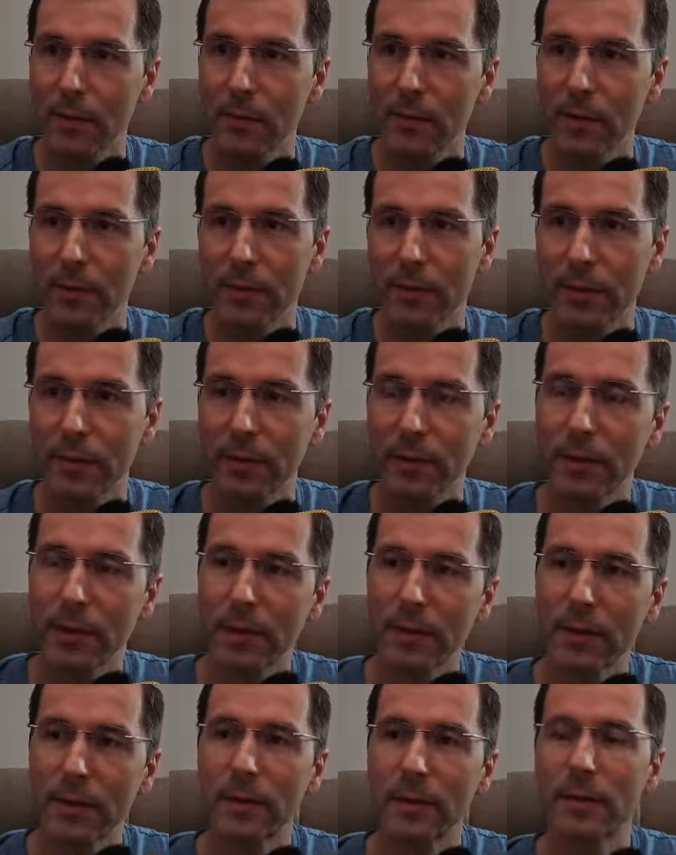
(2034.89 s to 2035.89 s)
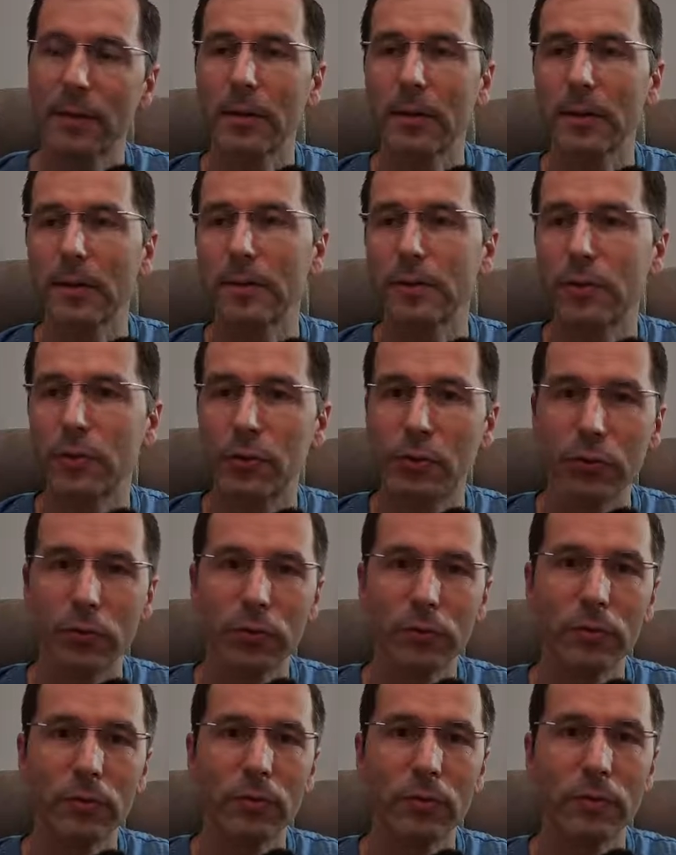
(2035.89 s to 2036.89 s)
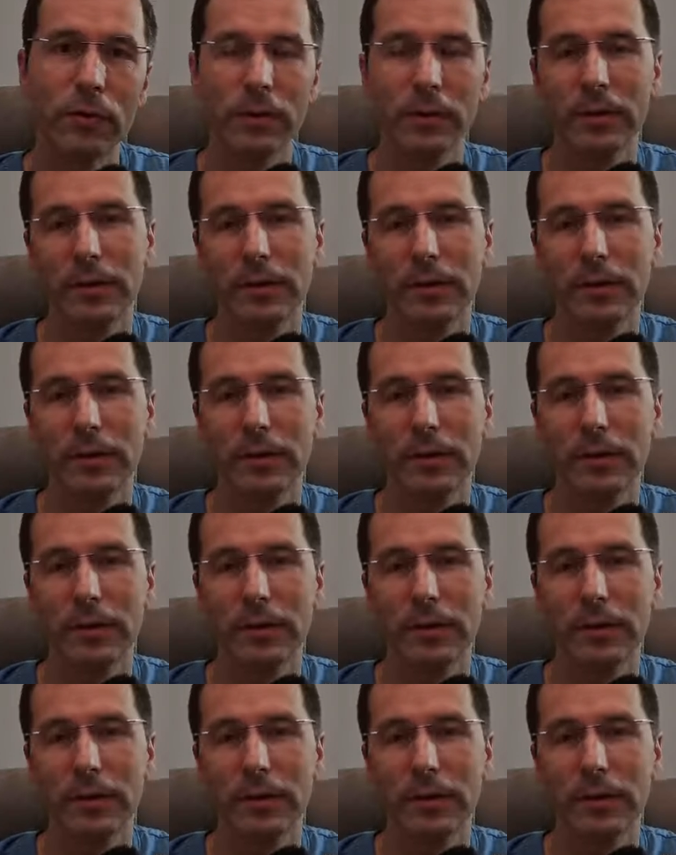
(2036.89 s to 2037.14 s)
we will do